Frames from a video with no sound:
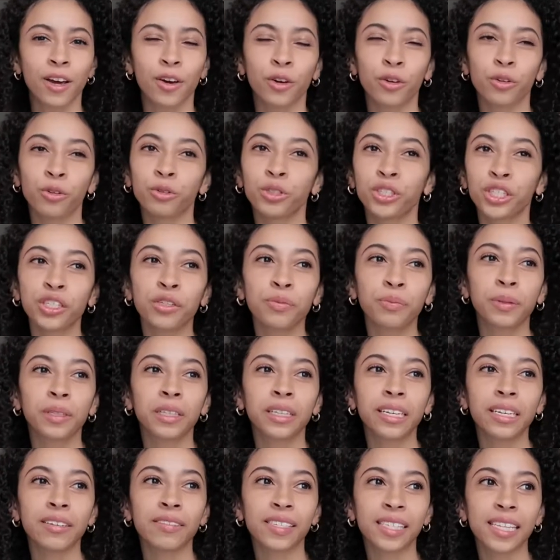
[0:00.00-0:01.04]
who just
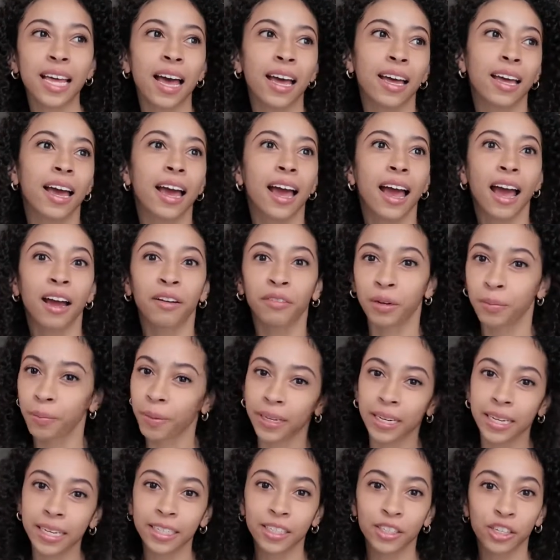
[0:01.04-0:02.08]
believes that
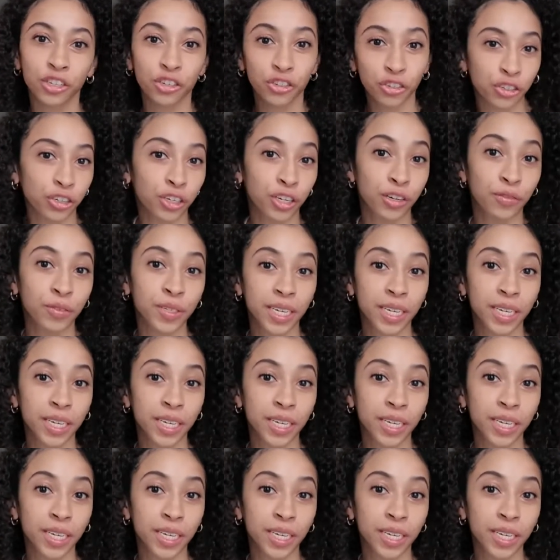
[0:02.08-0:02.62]
everybody deserves